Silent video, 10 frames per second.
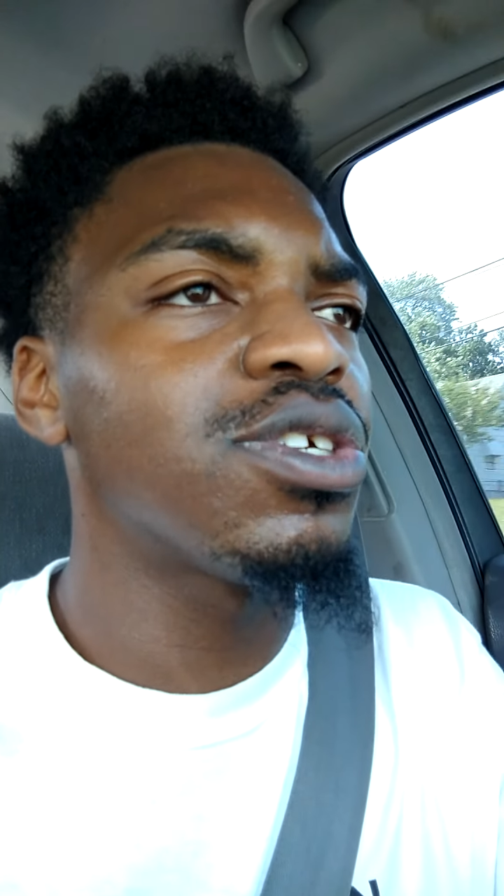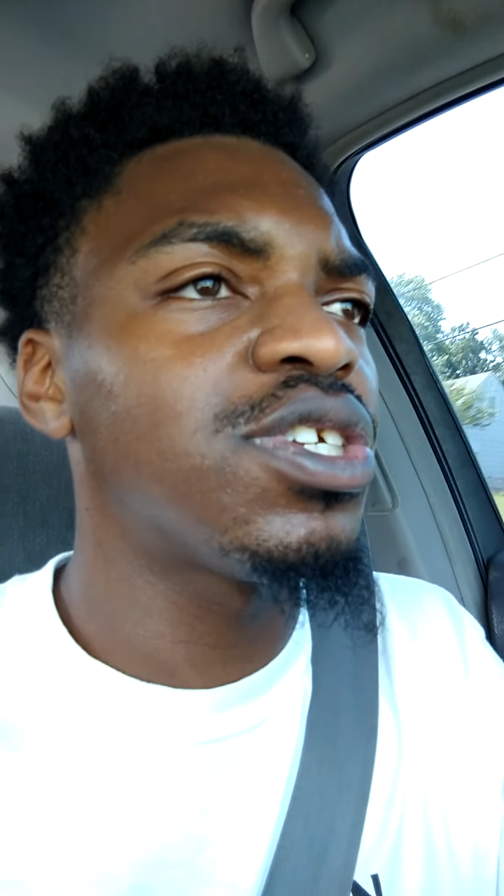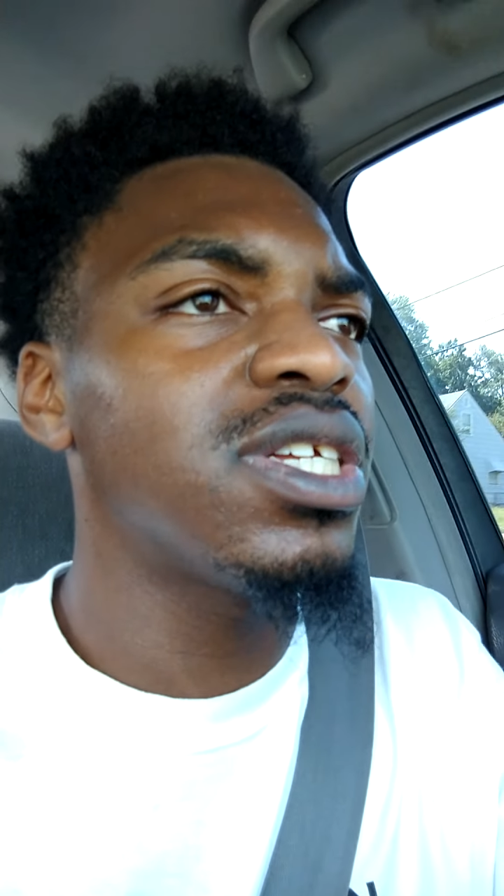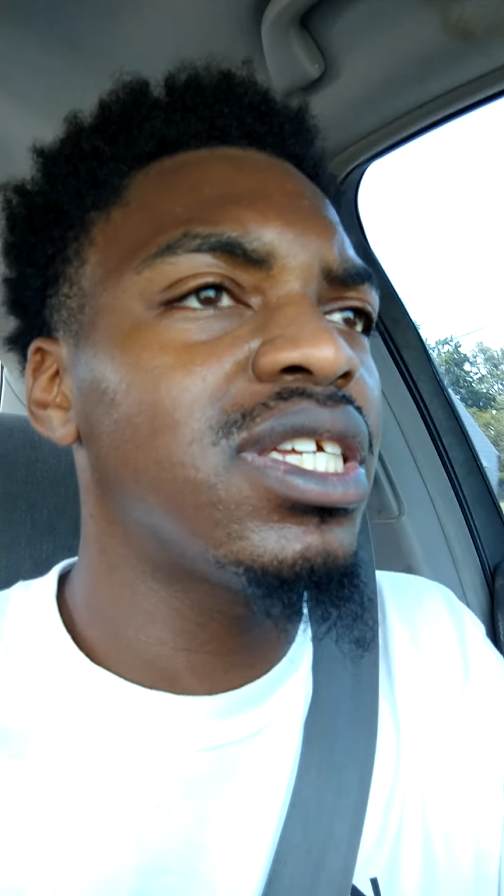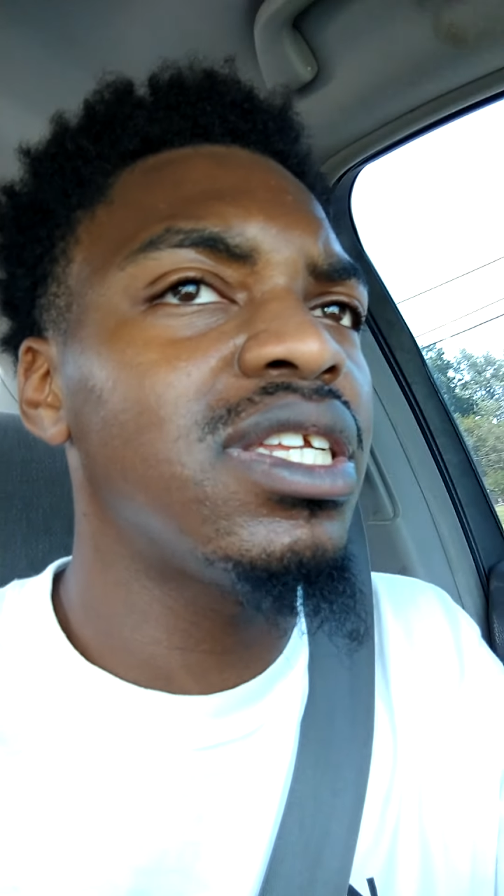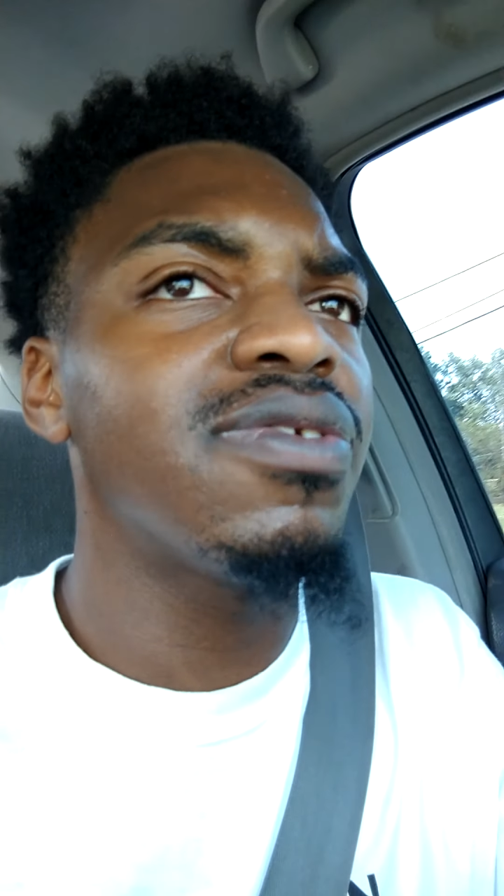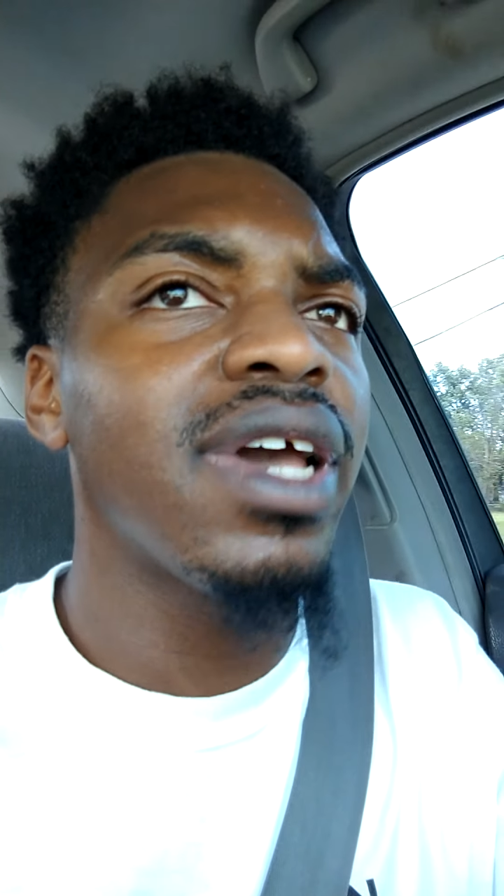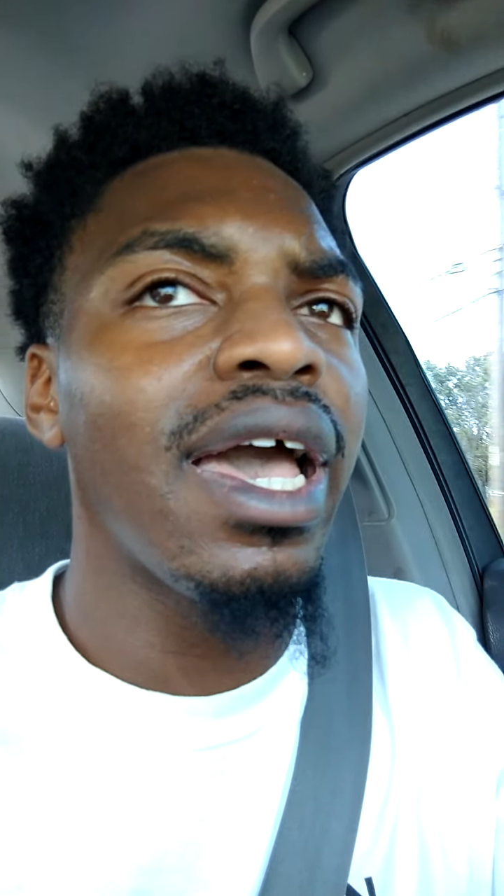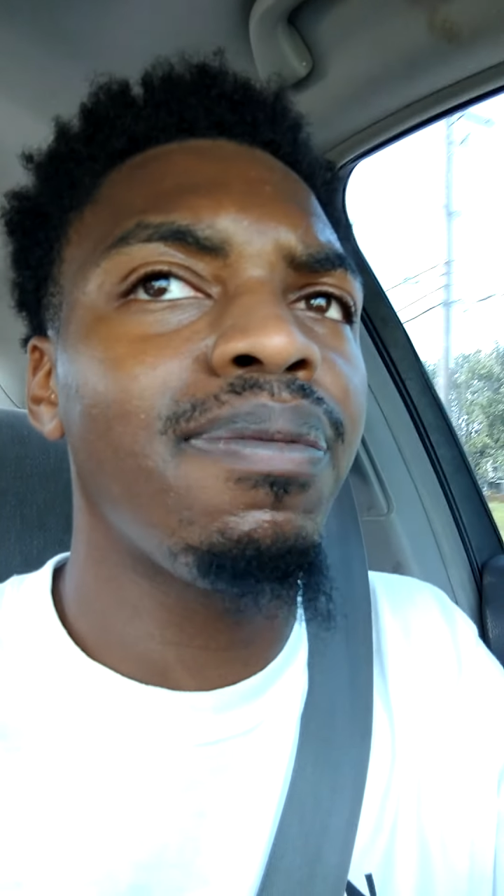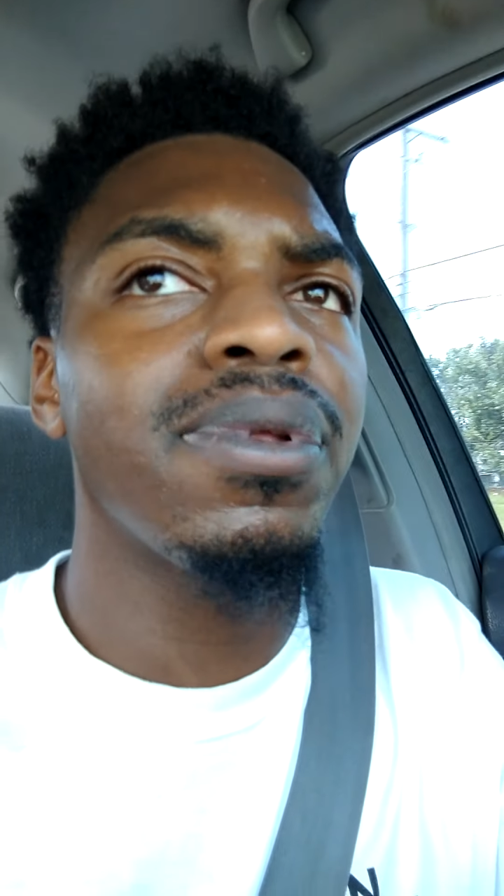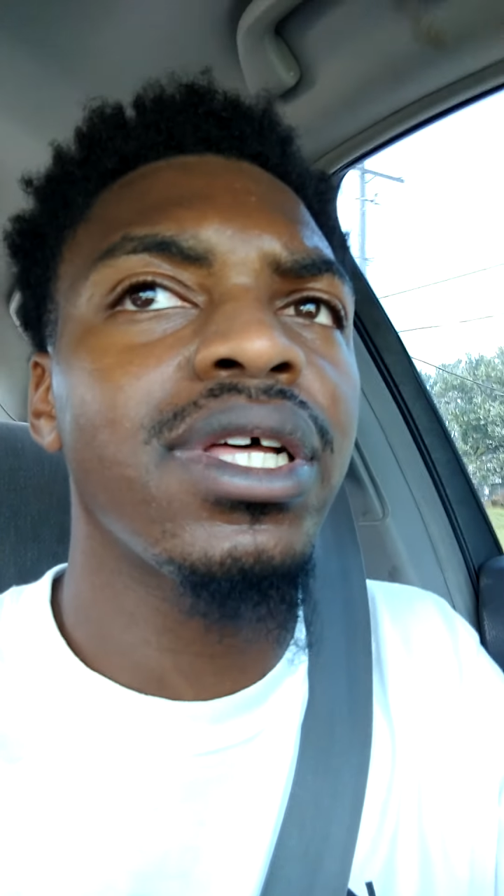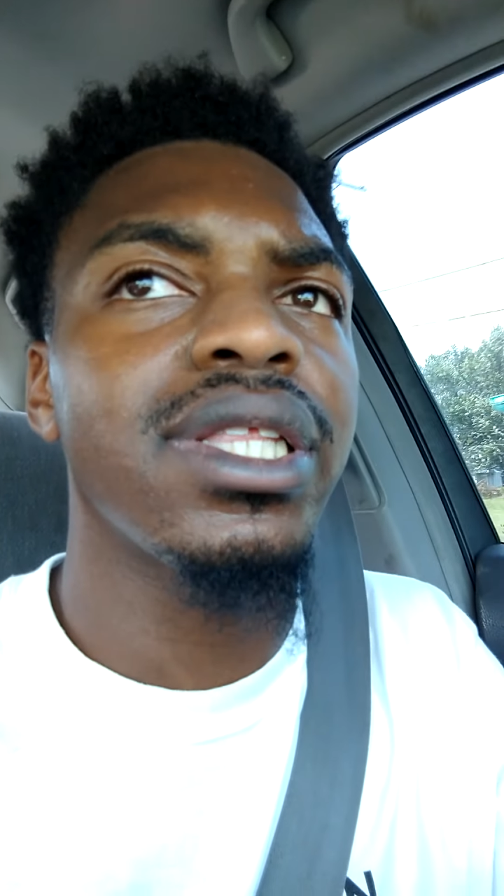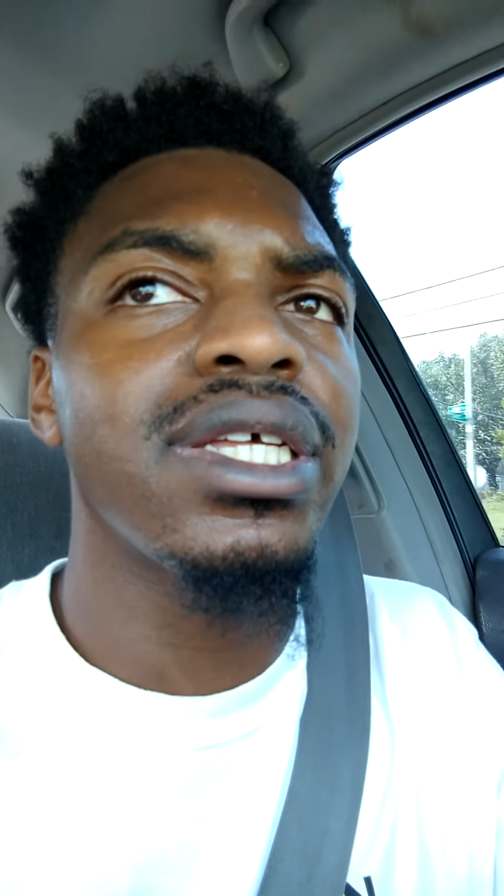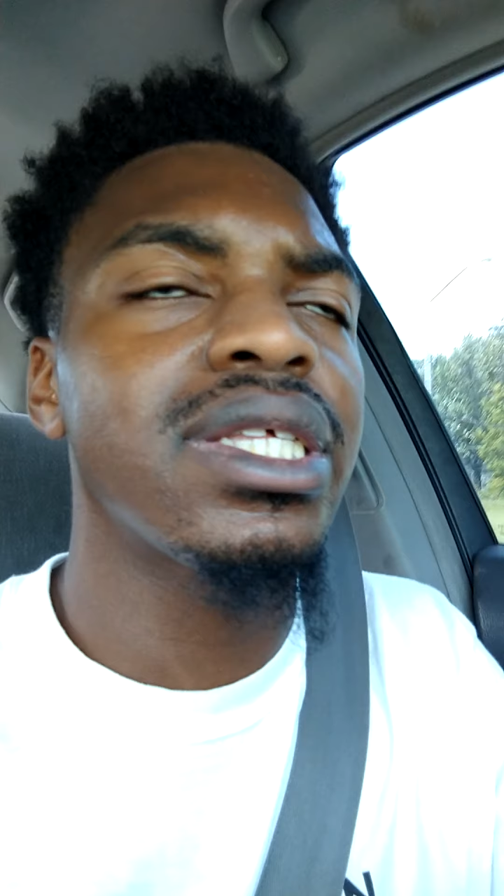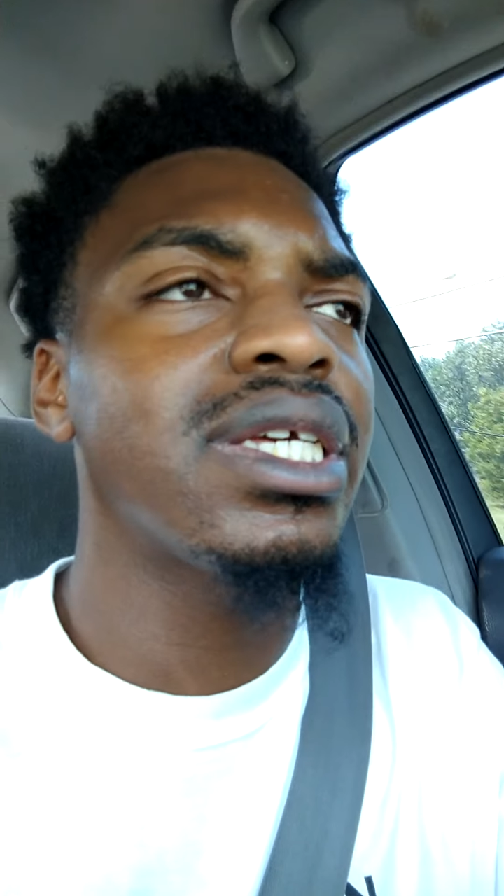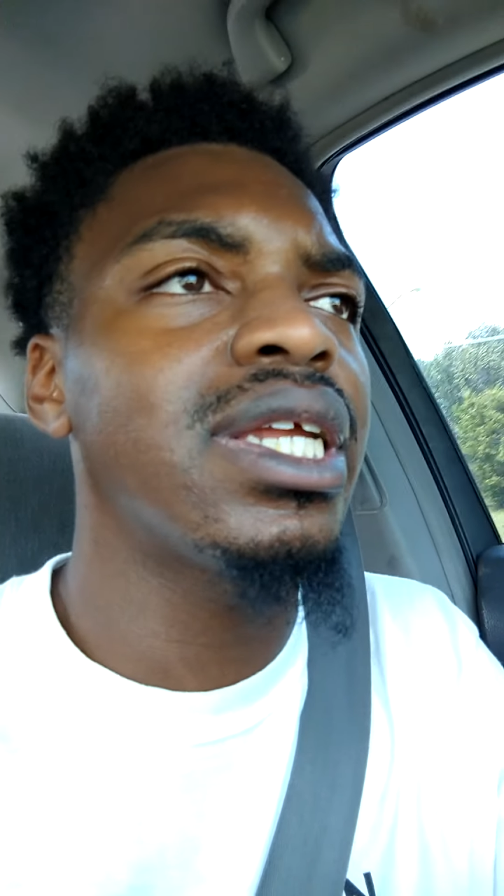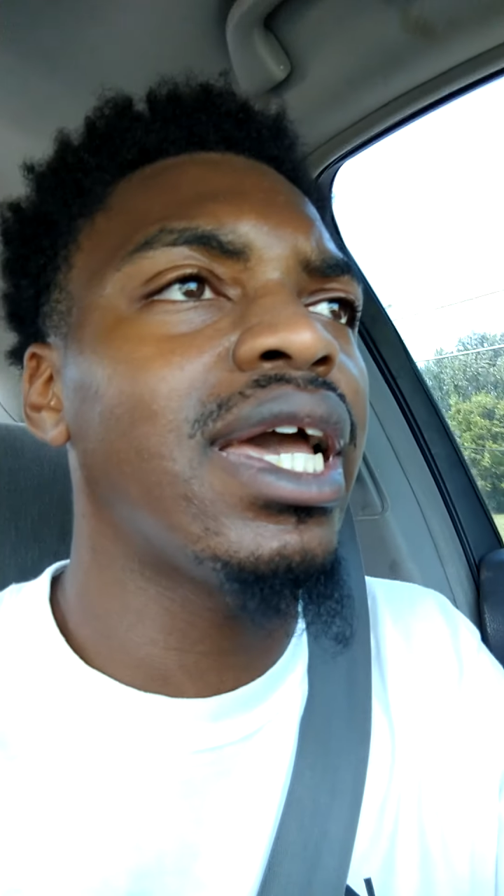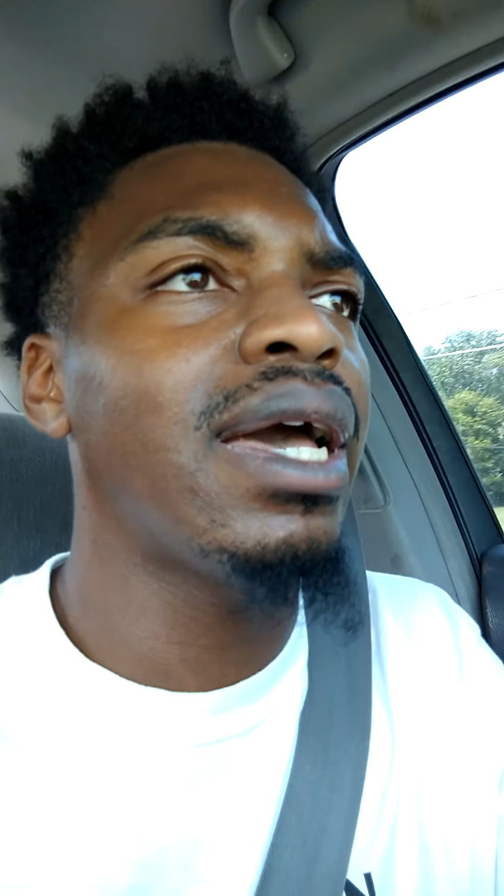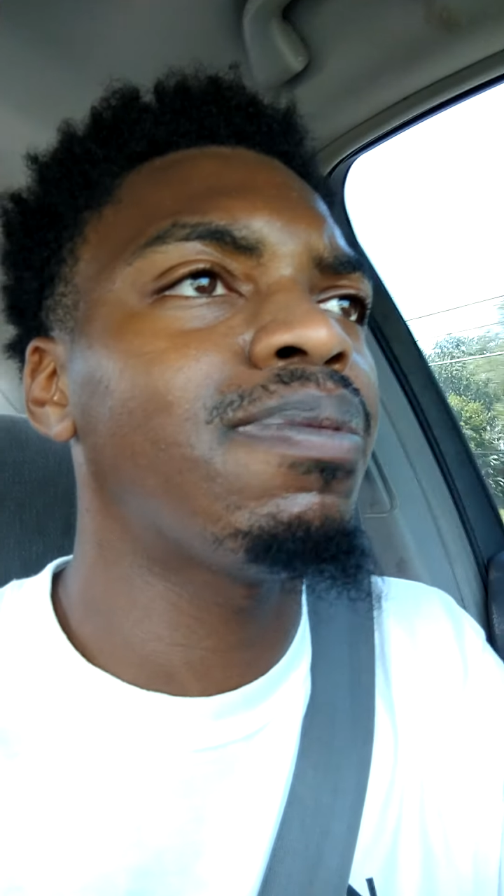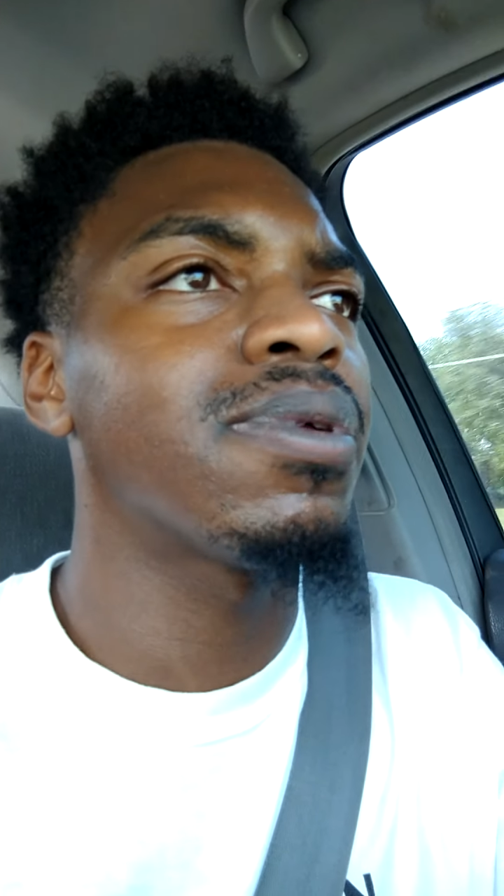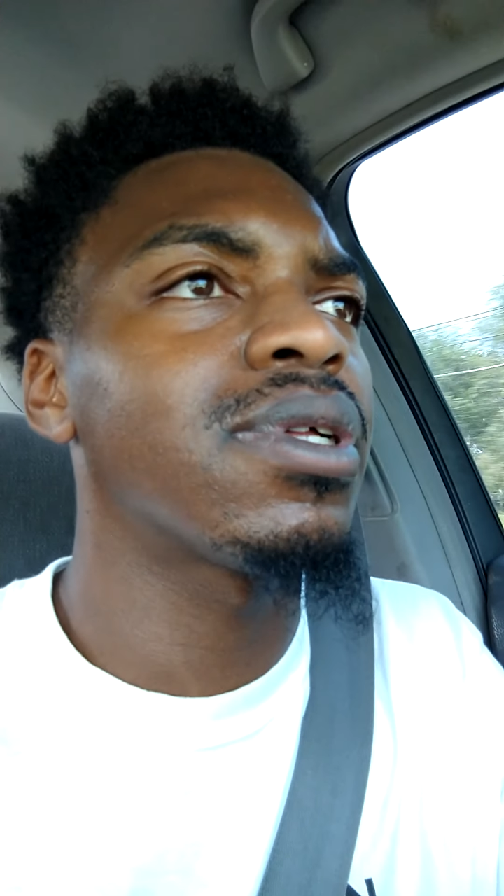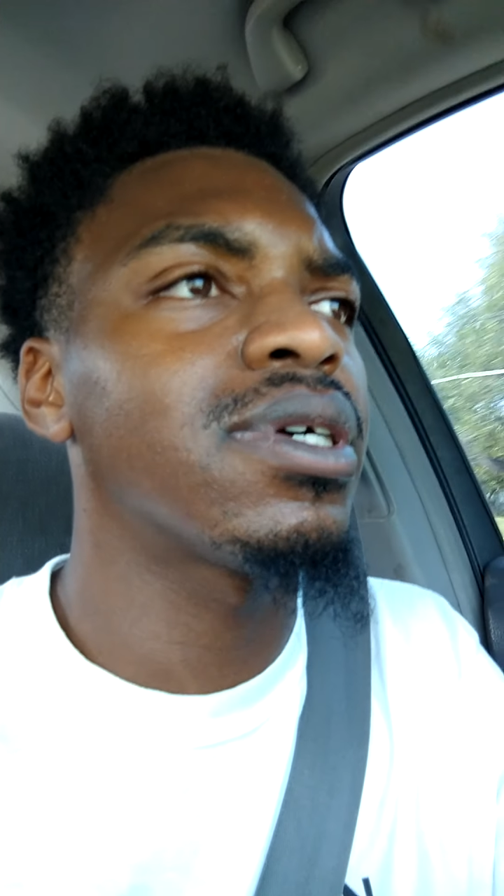The shit didn't even happen like they saying it happened.